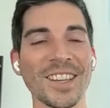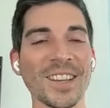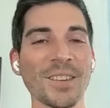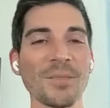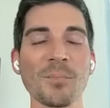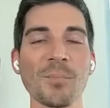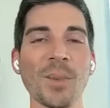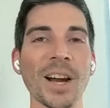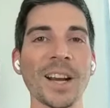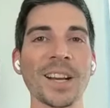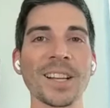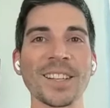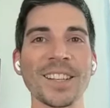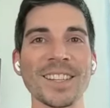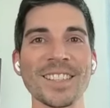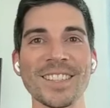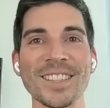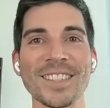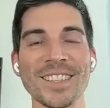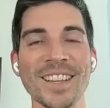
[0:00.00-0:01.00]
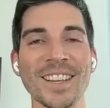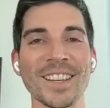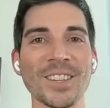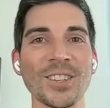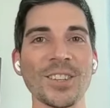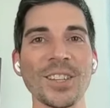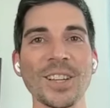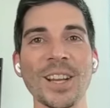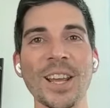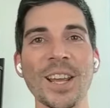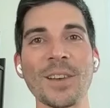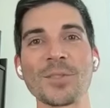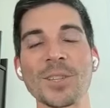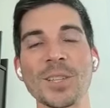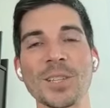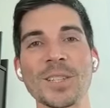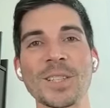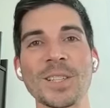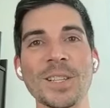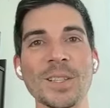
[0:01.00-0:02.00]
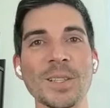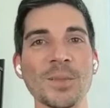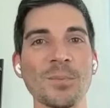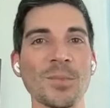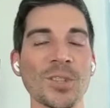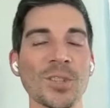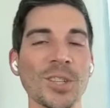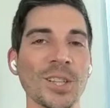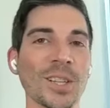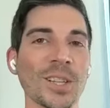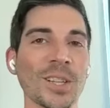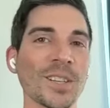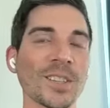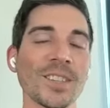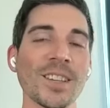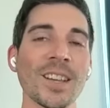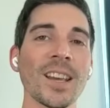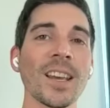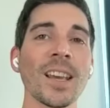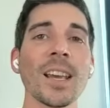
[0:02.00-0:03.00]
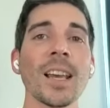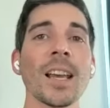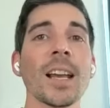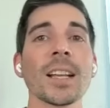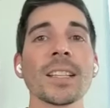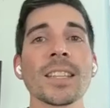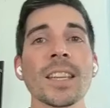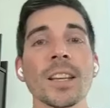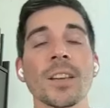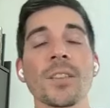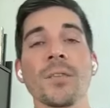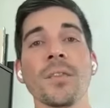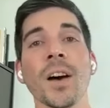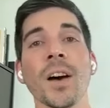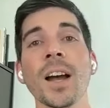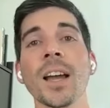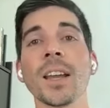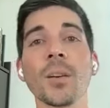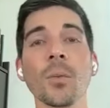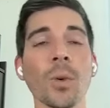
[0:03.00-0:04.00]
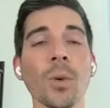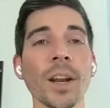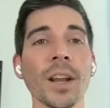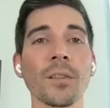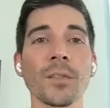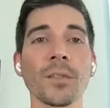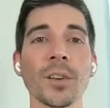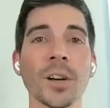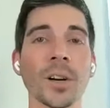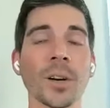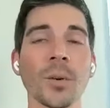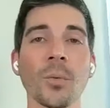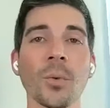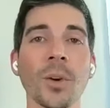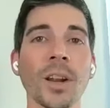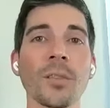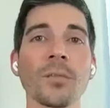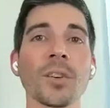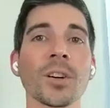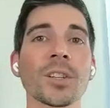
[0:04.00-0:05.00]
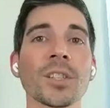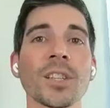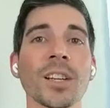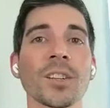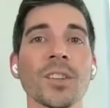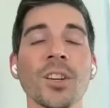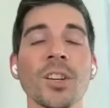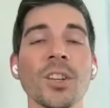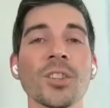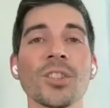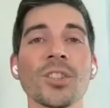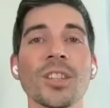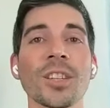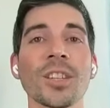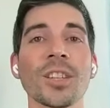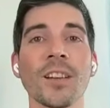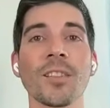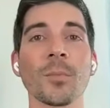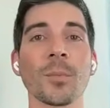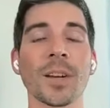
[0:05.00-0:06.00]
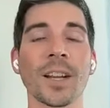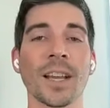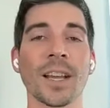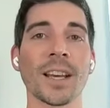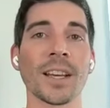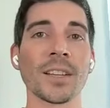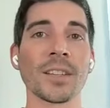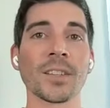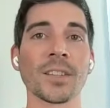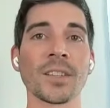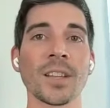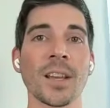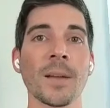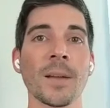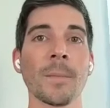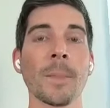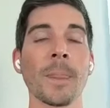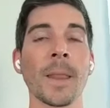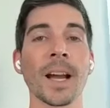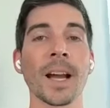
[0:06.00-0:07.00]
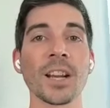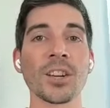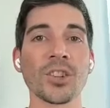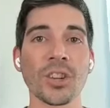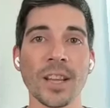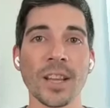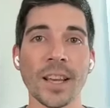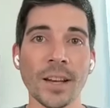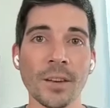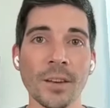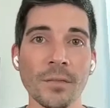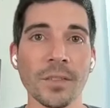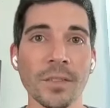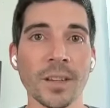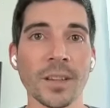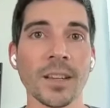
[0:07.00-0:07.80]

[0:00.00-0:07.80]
Biden likes to say you need F-16s and machine guns. It's like, fine, whatever technology the government has, I should have.